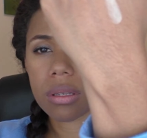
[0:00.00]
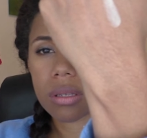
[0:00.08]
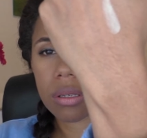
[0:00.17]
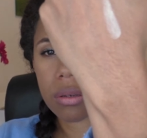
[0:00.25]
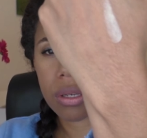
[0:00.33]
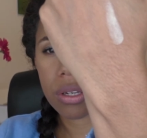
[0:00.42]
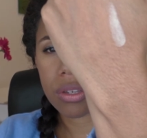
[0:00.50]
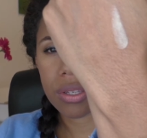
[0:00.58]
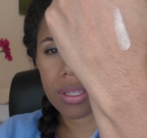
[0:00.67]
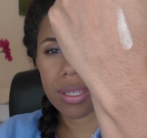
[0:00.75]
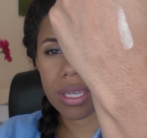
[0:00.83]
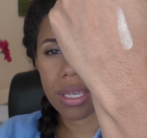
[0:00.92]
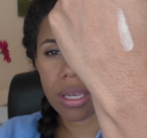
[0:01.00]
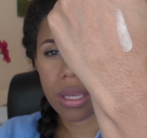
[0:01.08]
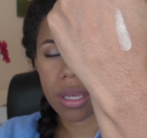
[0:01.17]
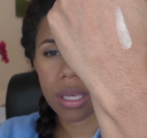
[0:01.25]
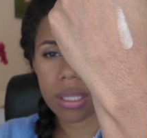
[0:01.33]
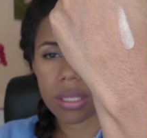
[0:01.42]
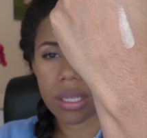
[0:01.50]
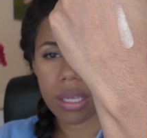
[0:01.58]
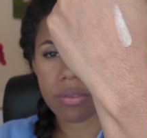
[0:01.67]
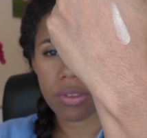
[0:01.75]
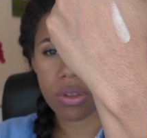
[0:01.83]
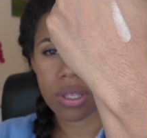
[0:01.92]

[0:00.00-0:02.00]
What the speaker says: so can you see, it's, even though